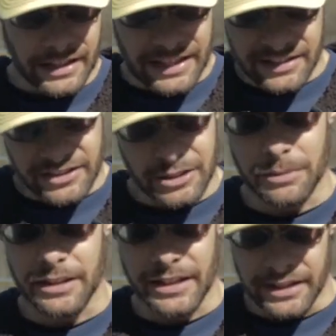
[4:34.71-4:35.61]

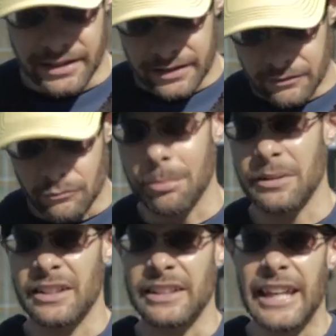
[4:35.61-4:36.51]
NCAA
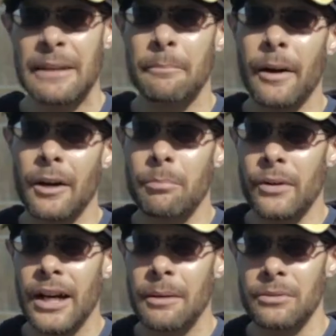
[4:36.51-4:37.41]
replica game ball
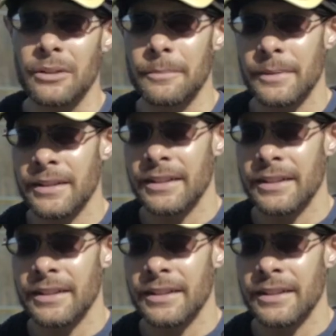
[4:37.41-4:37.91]
problem,